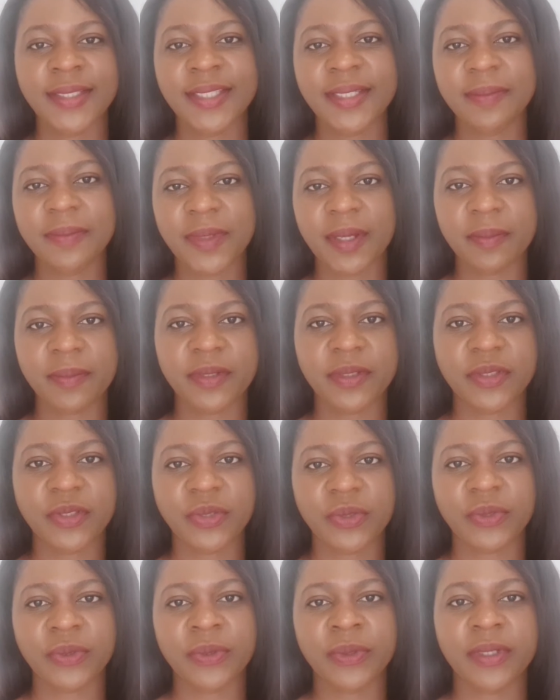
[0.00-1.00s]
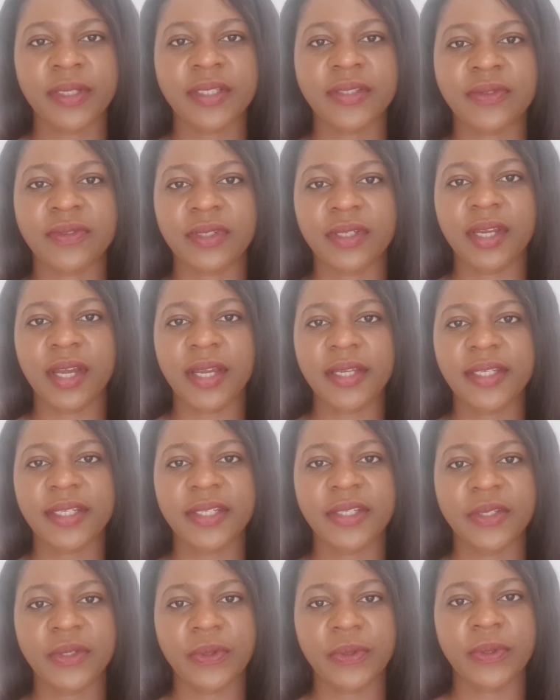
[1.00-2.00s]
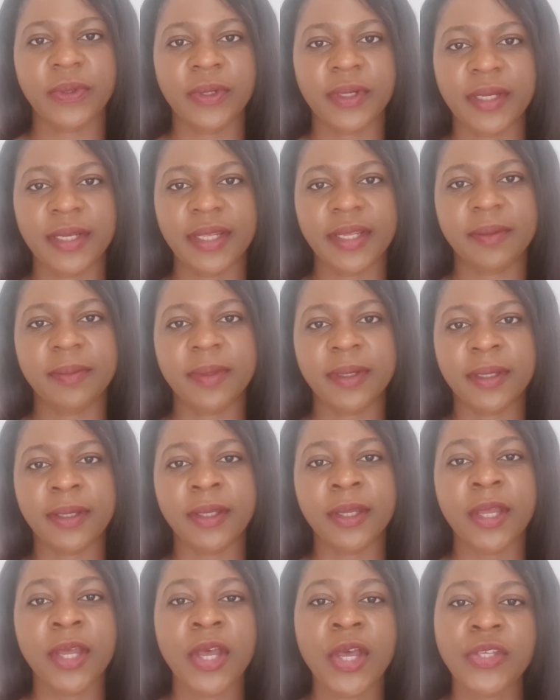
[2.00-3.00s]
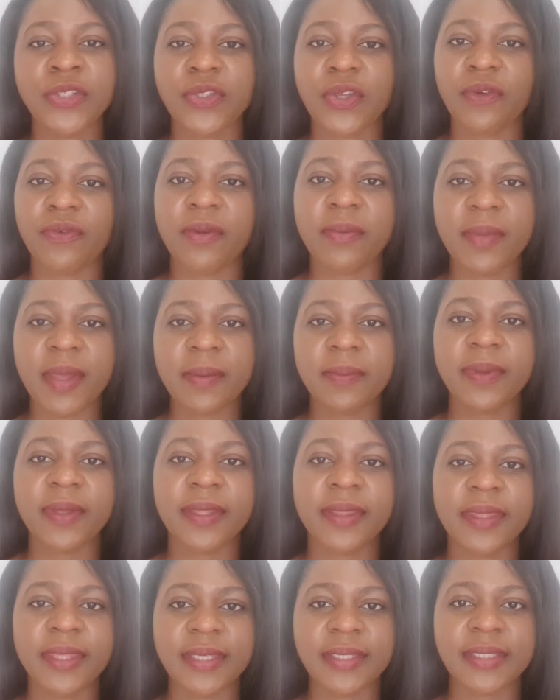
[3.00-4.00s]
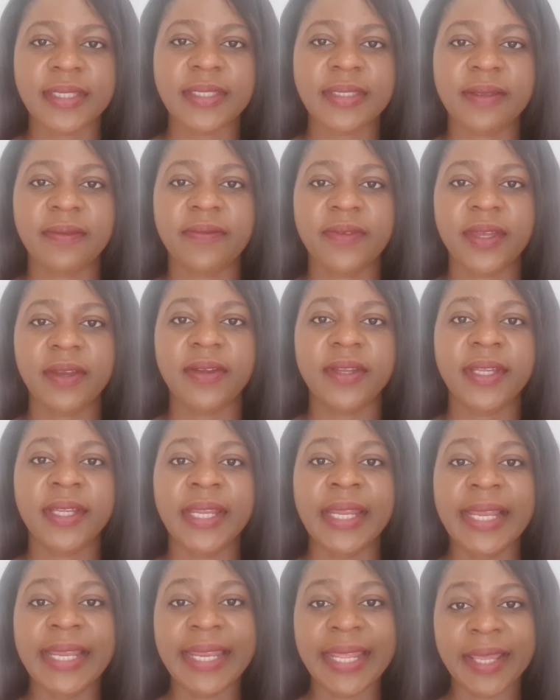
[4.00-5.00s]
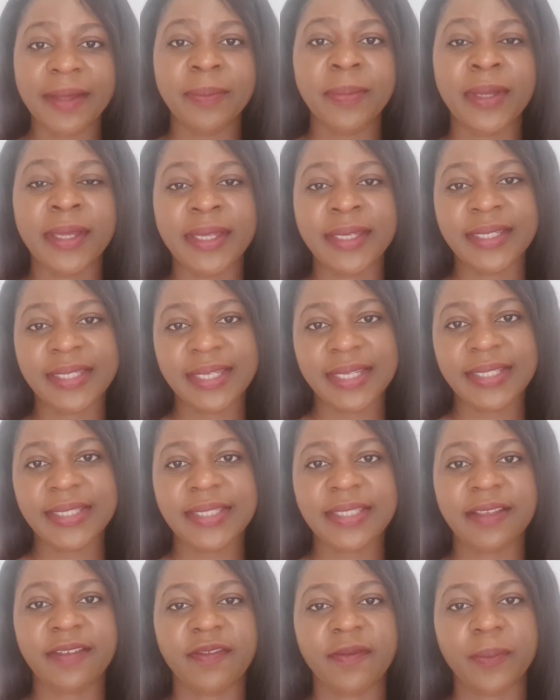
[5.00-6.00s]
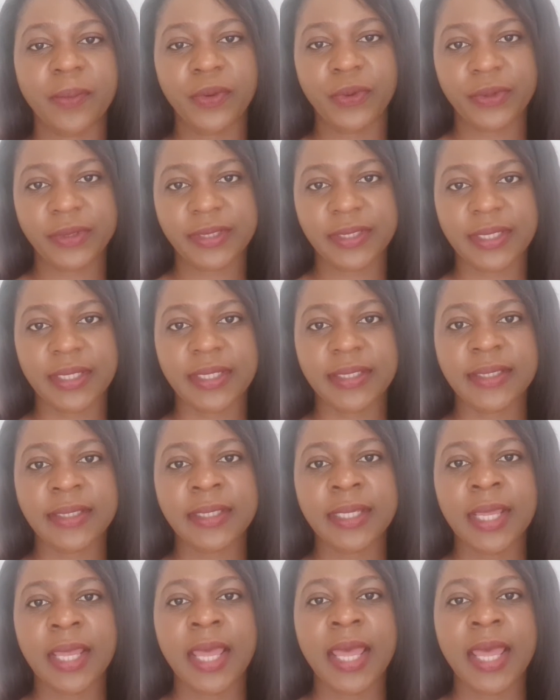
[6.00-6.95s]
Tip number 2 is regarding your labor. So remember, this is a very labor intensive process.